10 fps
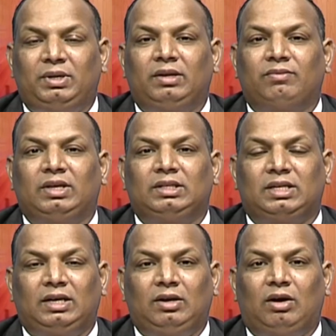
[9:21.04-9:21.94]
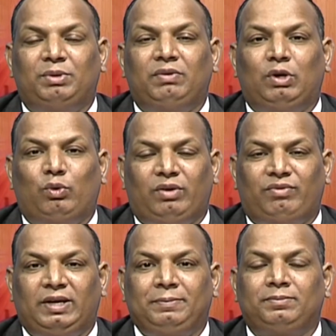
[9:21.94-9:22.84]
where the central government will
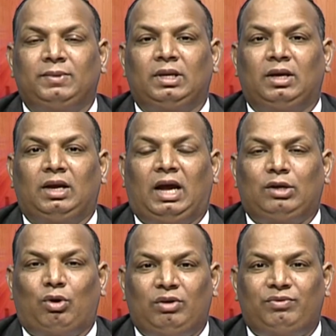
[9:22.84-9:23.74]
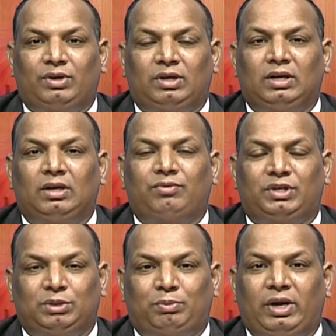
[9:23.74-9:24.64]
notify and call for fresh
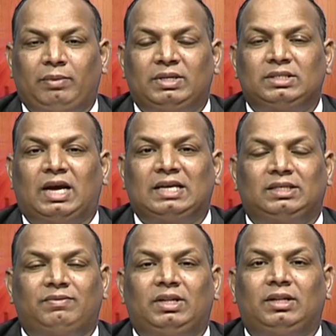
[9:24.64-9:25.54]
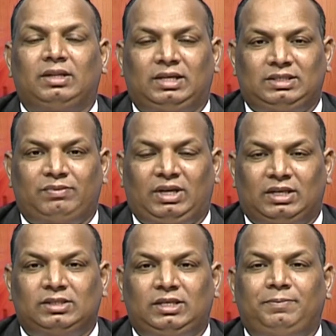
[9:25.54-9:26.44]
appointments as and when there is a
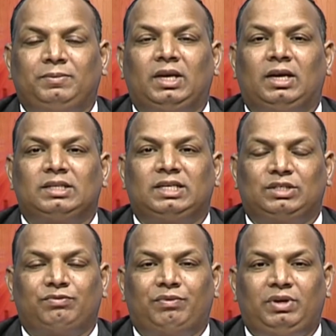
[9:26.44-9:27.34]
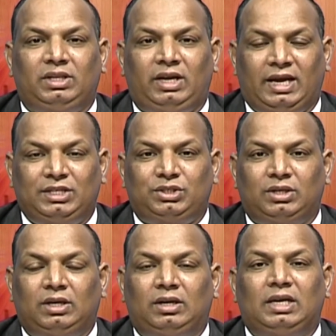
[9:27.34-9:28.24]
vacancy, and section 53H
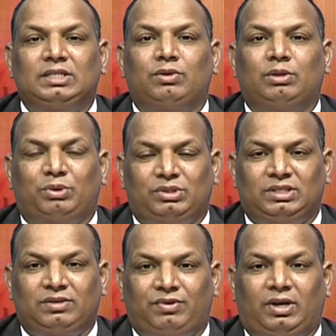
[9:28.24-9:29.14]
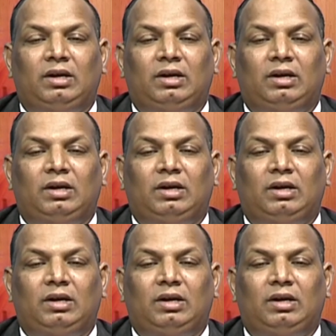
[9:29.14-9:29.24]
lays down the procedure for it.